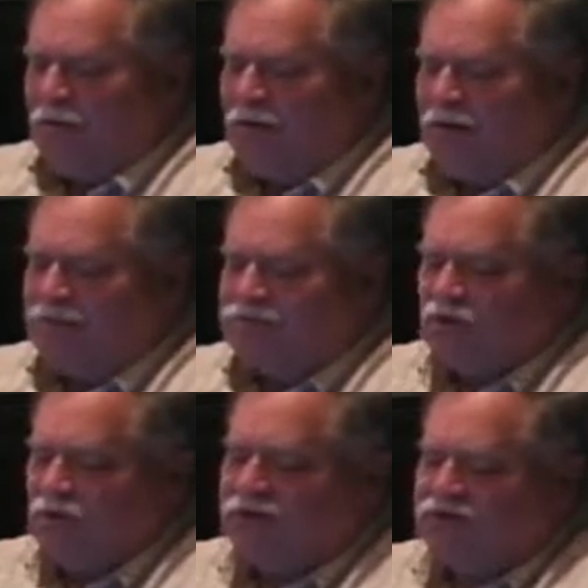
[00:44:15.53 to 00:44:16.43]
He was
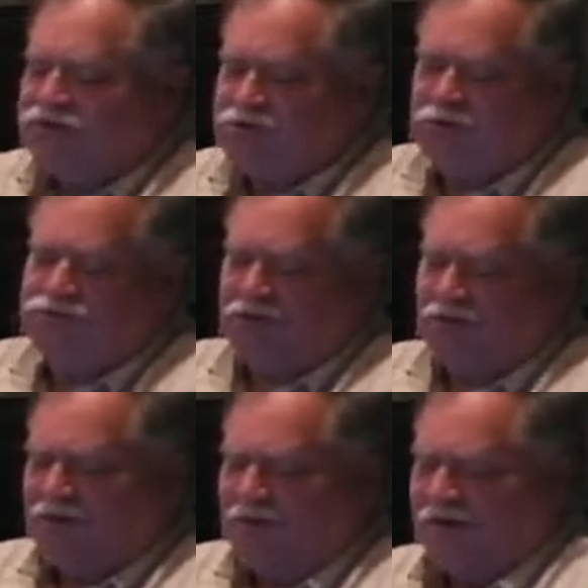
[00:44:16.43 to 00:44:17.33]
going to show
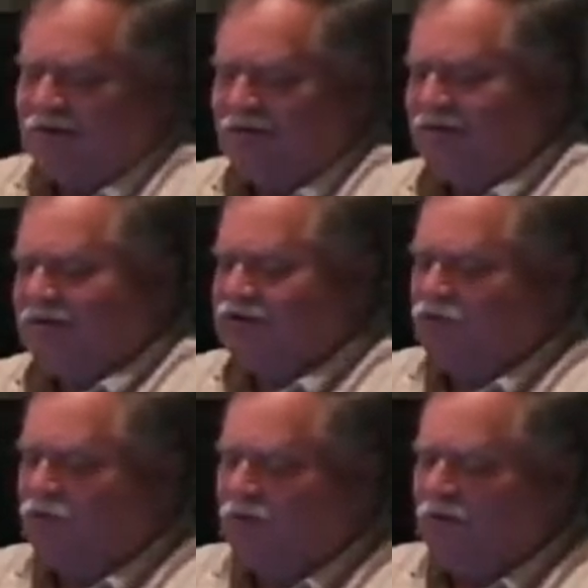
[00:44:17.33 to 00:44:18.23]
something. These are
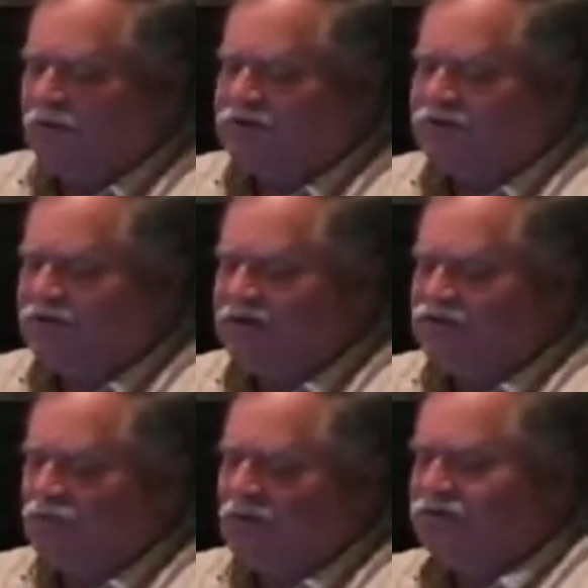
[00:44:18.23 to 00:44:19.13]
the words.
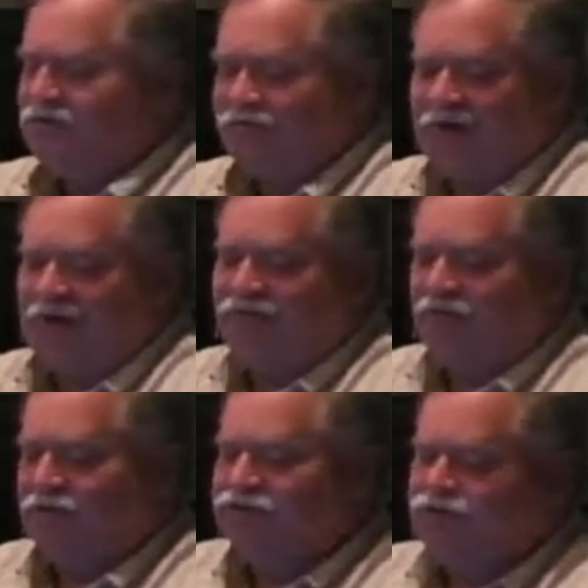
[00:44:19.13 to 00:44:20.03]
These words are
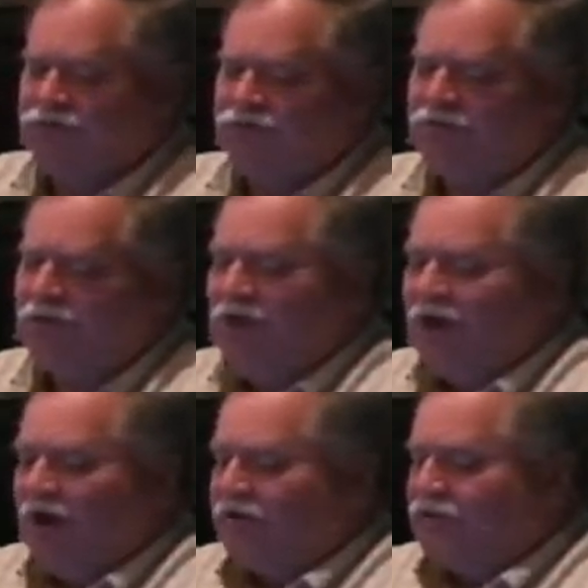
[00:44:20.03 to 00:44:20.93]
faithful and true.
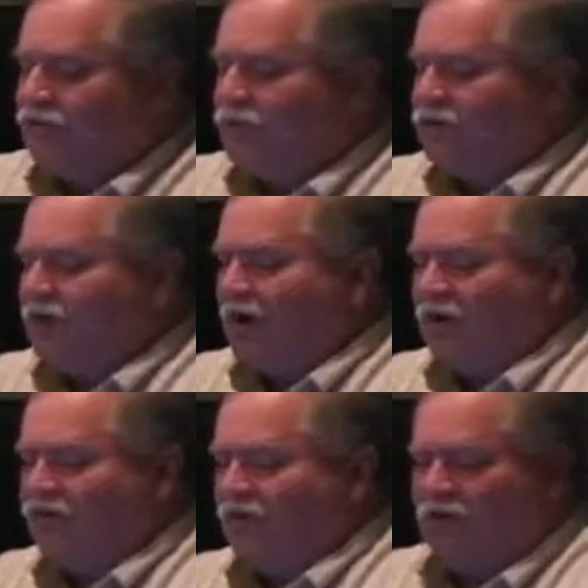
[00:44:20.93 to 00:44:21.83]
And the Lord God
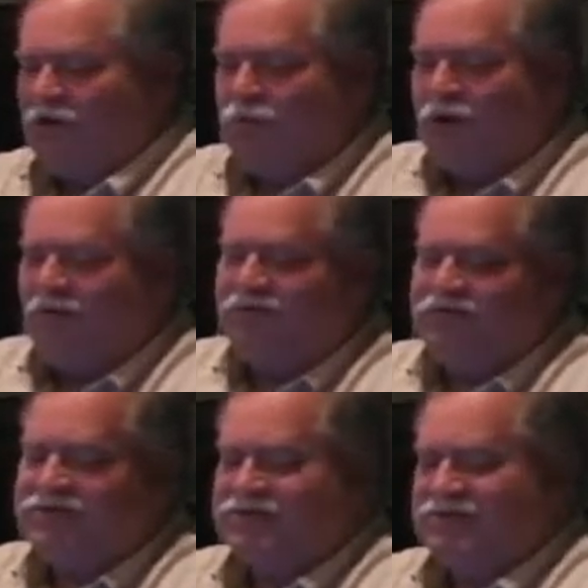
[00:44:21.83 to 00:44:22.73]
of the holy
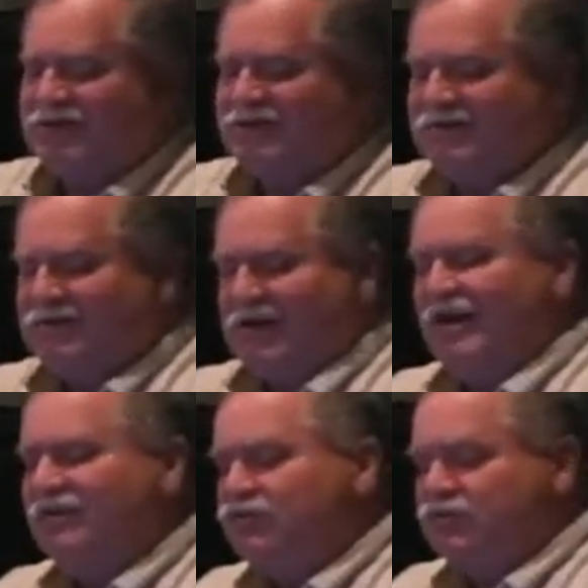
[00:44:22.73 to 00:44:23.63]
prophets sent his
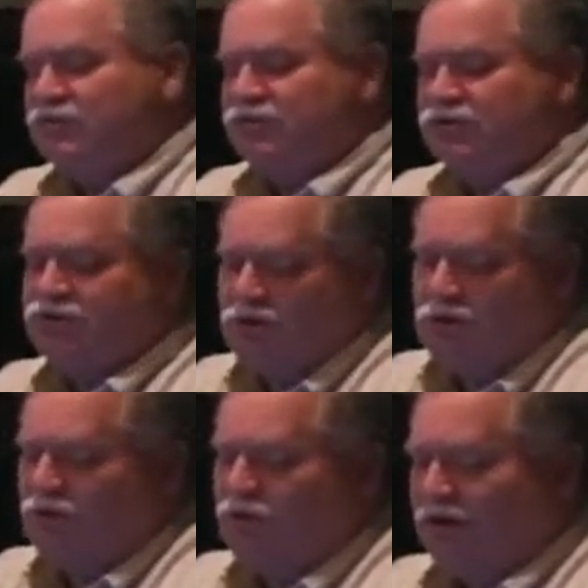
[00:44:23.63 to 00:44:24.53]
angel to
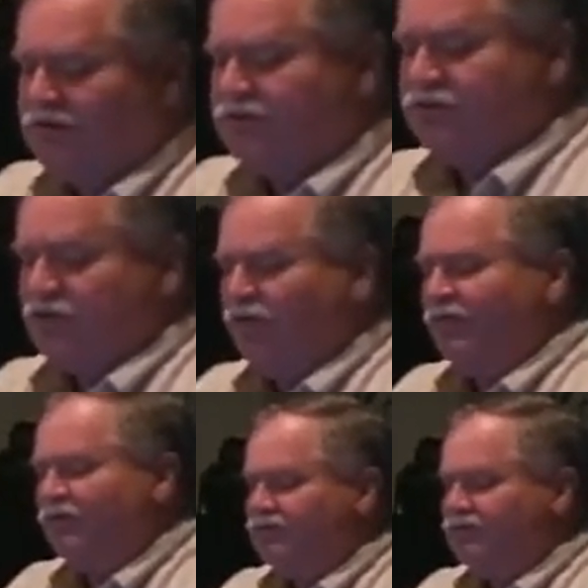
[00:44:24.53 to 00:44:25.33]
show his servants